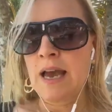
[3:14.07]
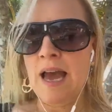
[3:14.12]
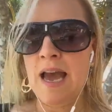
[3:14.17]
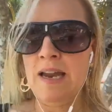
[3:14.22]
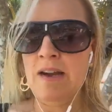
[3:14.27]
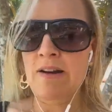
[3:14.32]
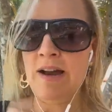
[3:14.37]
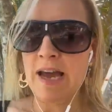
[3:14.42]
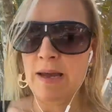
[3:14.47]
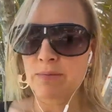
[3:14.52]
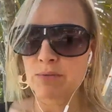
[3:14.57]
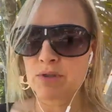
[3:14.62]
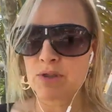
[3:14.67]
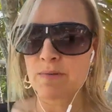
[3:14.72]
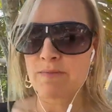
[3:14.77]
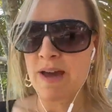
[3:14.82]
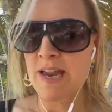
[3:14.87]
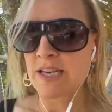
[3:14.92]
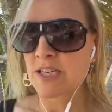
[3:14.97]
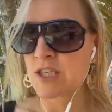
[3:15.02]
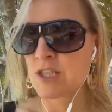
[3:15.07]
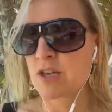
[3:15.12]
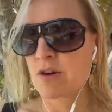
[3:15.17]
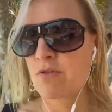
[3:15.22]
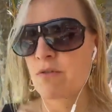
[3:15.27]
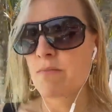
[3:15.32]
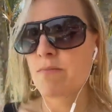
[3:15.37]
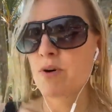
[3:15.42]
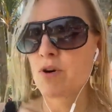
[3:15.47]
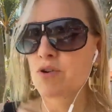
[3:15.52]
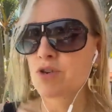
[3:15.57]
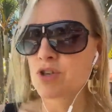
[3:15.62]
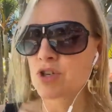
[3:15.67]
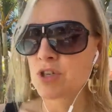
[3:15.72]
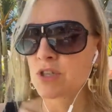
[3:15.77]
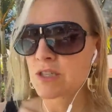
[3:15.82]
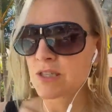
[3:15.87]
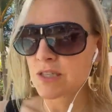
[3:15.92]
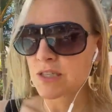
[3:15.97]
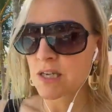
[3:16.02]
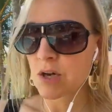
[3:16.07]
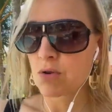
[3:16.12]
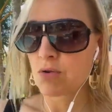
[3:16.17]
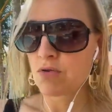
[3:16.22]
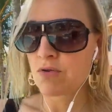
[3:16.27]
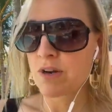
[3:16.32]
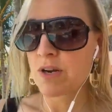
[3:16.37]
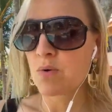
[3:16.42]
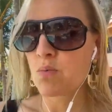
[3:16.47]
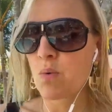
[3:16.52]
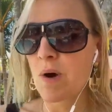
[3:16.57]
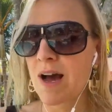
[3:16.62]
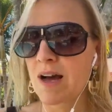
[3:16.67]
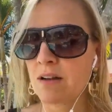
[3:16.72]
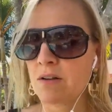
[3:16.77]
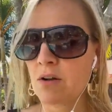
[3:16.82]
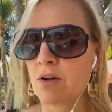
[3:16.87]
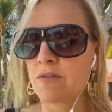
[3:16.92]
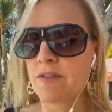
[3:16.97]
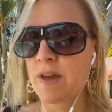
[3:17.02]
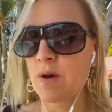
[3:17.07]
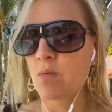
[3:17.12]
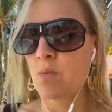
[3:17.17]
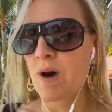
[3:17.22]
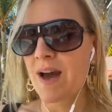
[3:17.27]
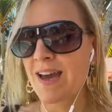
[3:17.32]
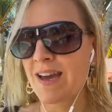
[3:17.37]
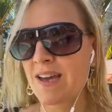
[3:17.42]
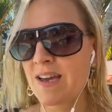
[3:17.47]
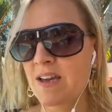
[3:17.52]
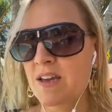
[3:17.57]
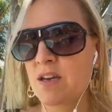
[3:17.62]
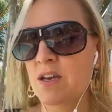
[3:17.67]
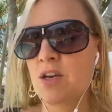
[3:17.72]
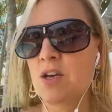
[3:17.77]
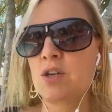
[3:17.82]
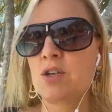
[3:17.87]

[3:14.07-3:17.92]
and are able to manage their emotions are already well on their way